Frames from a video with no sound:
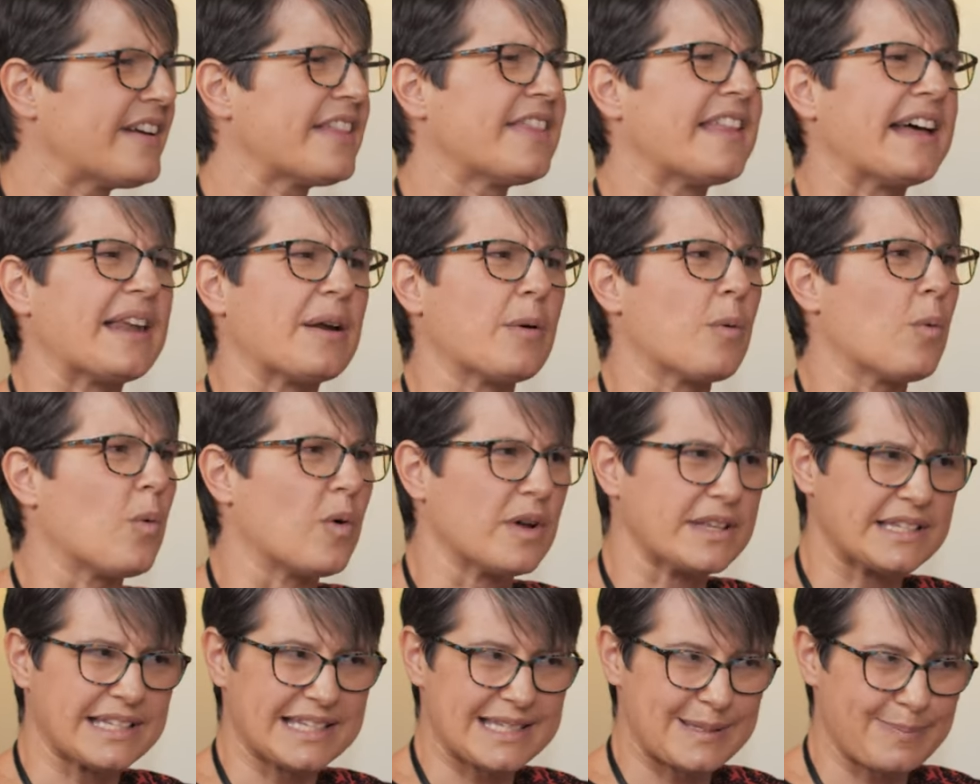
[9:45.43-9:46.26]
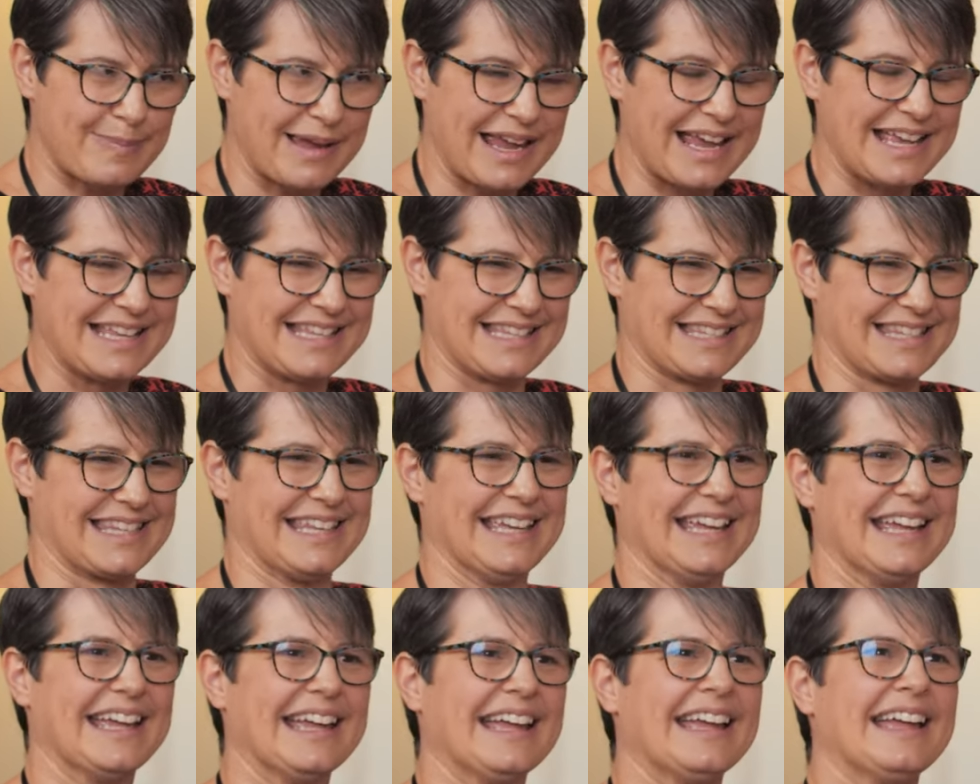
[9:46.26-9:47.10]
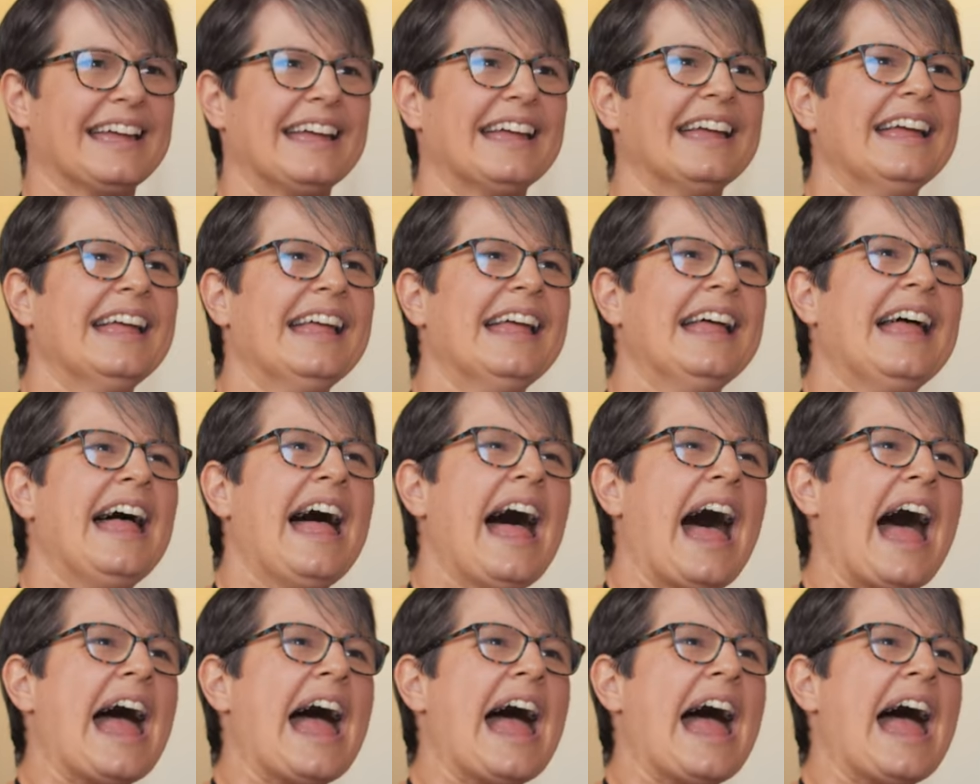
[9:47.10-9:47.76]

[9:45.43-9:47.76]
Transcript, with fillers: that it was a space. Mm, mm.